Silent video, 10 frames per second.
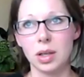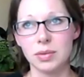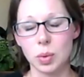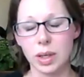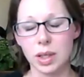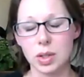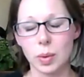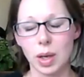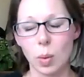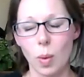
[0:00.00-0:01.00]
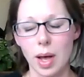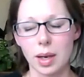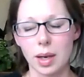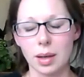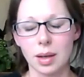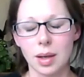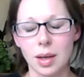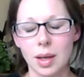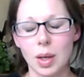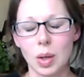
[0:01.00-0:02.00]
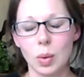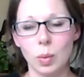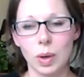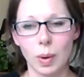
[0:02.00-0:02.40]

of 2021 when